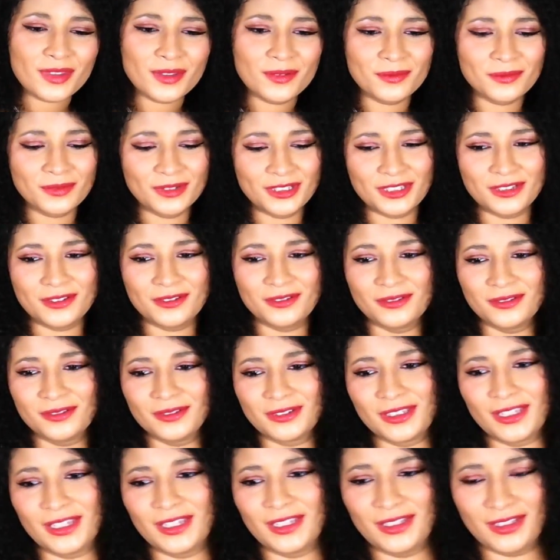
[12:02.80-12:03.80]
When you
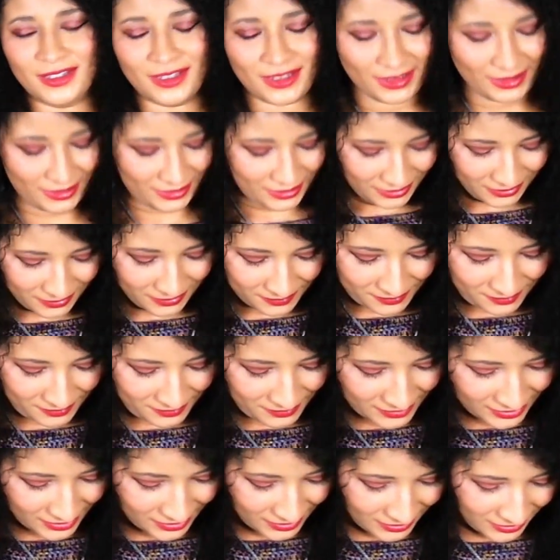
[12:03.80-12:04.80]
get like
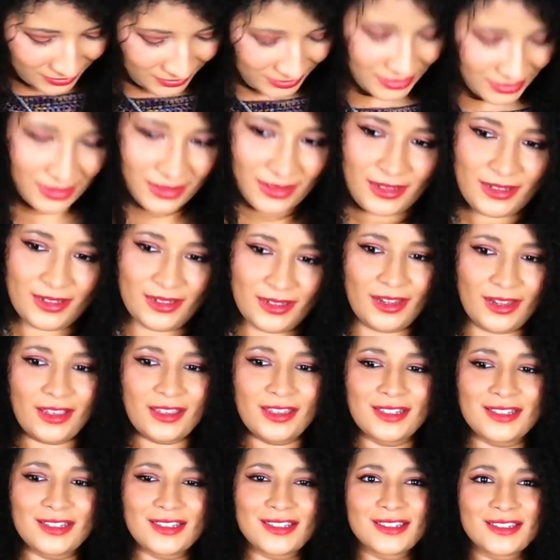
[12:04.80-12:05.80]
those little
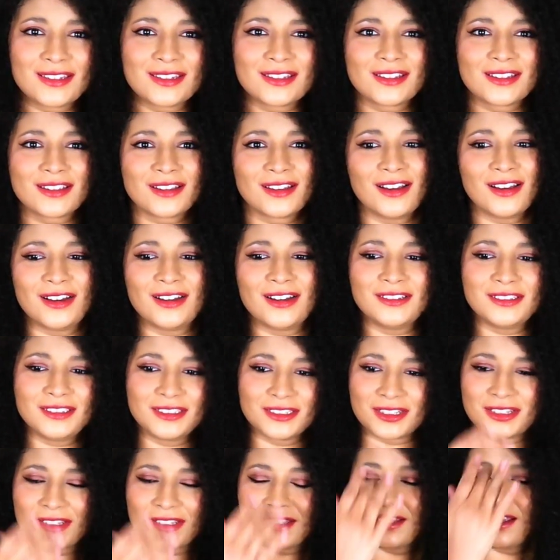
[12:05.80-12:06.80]
nuggets on your
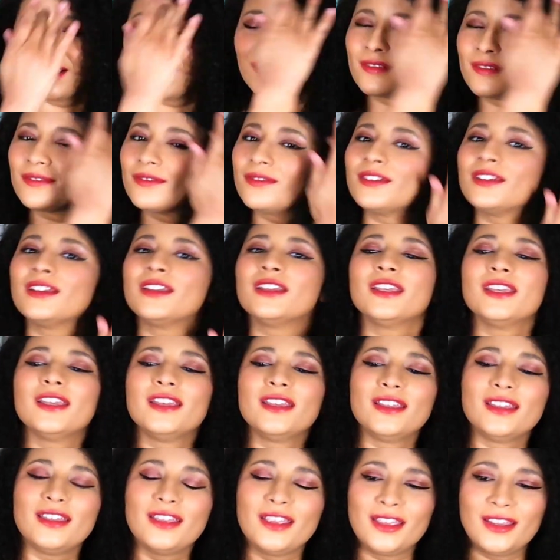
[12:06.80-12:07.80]
stuff,
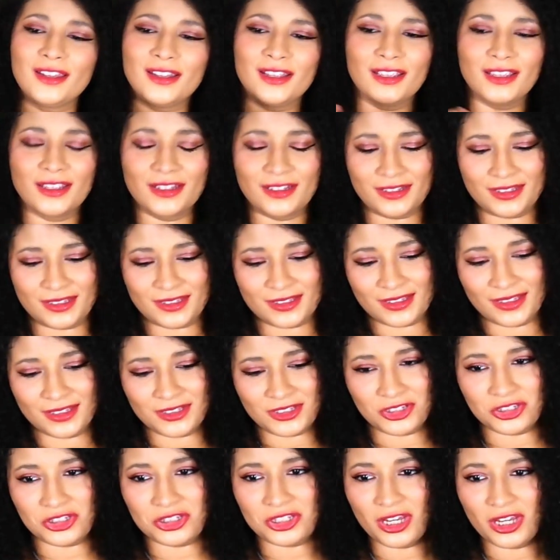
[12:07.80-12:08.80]
it's a
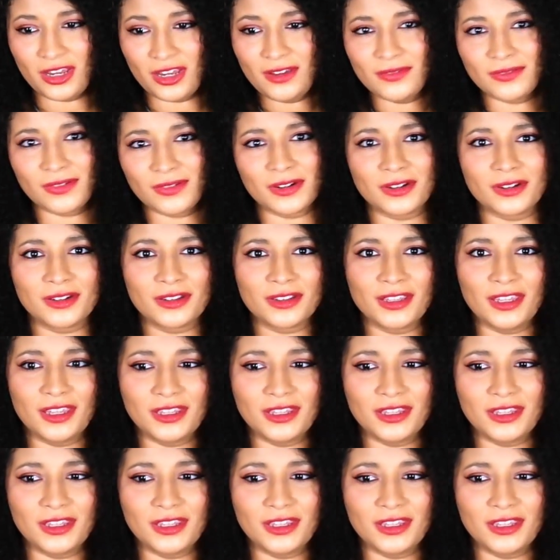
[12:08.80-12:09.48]
shaver.